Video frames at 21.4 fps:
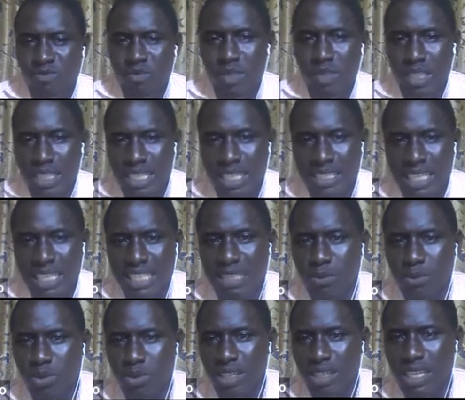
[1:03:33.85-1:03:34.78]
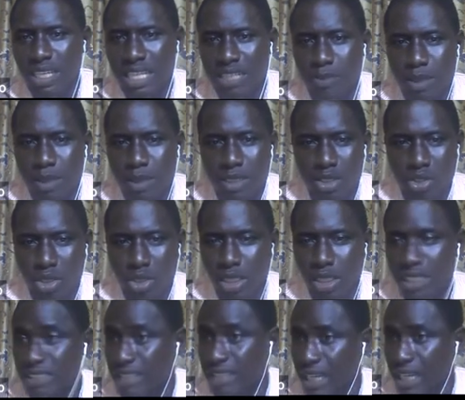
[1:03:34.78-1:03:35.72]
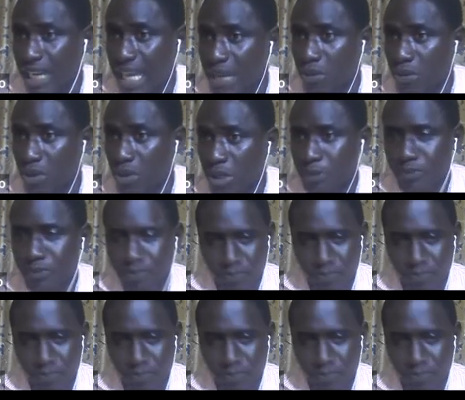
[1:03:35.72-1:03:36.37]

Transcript: Intangible dwelling expenditure is allowable.